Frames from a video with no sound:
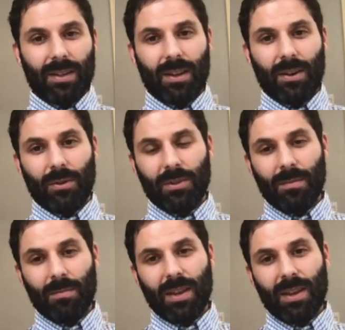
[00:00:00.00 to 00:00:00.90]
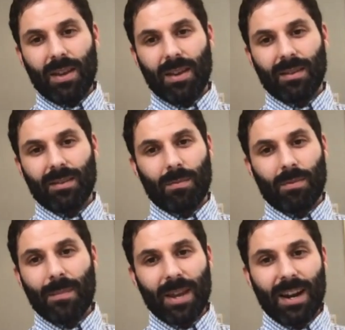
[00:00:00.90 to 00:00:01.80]
can only be
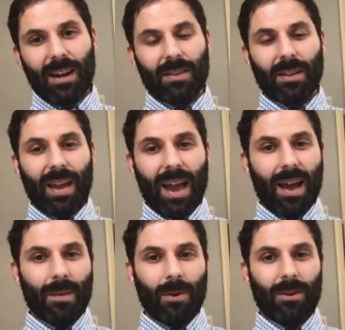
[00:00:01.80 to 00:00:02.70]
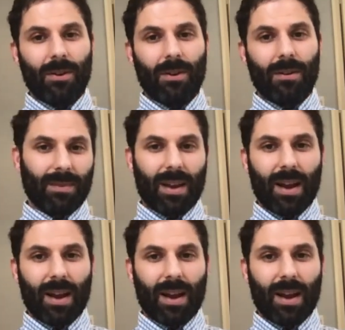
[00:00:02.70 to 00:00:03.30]
propagated in the lab under